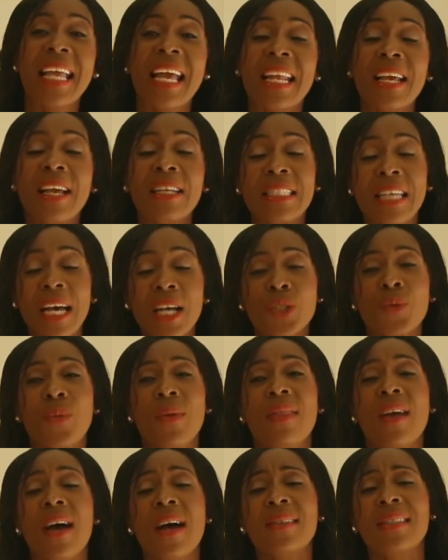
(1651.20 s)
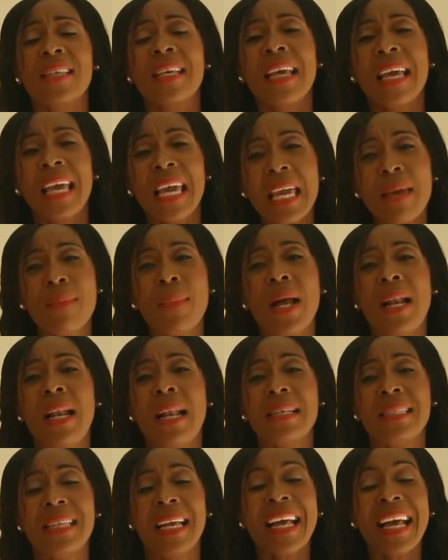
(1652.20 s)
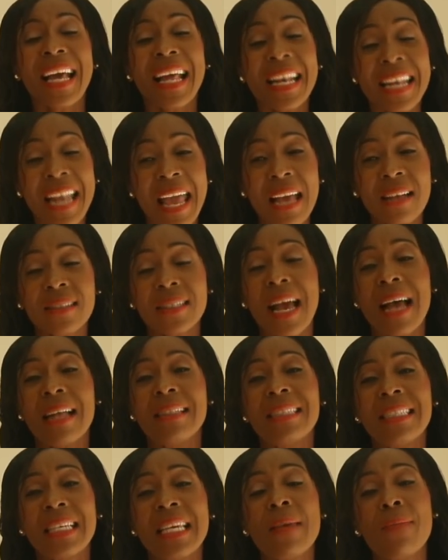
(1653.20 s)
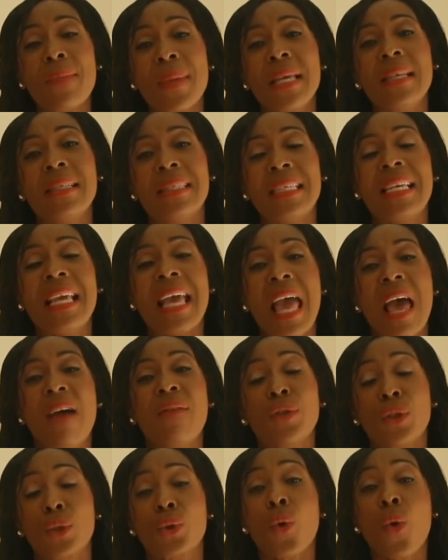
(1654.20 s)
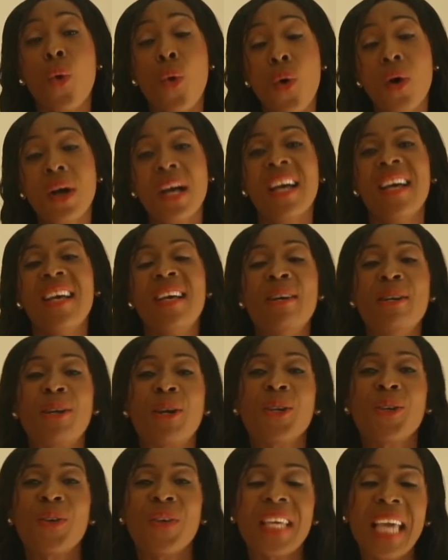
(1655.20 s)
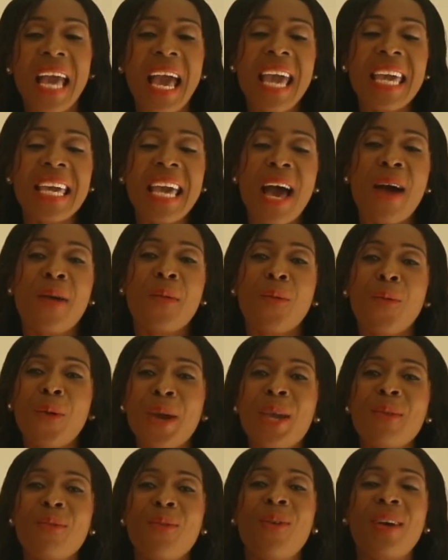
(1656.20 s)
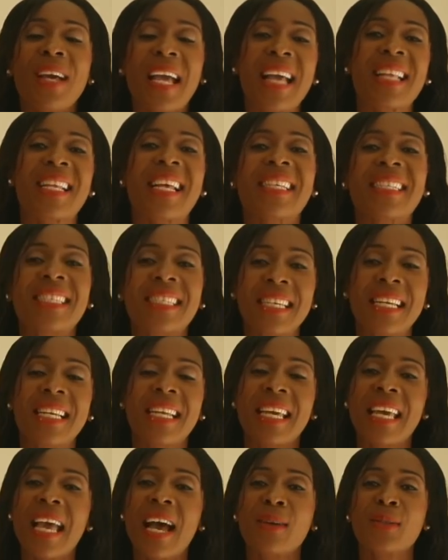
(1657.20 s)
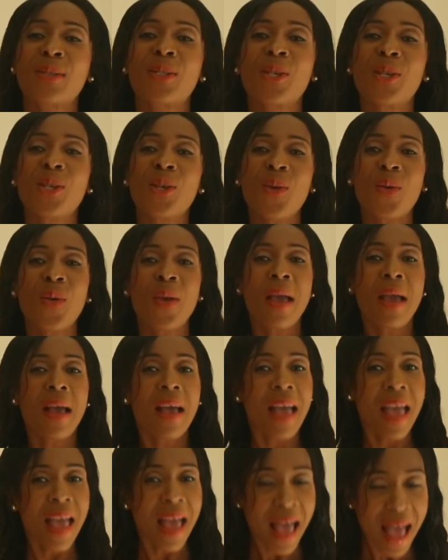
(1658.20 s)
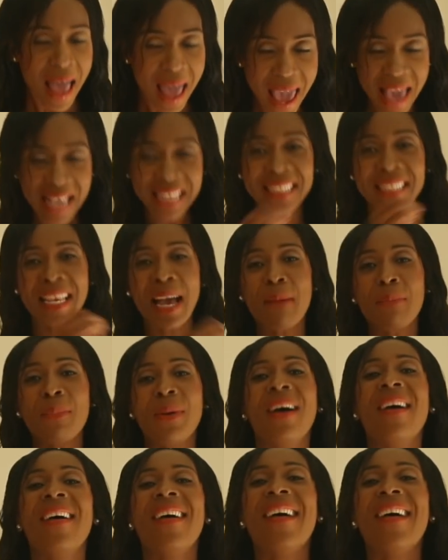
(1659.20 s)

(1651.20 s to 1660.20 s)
get in touch with us. Email us at connect@tpcf.org.uk and we will get a CD out to you ASAP.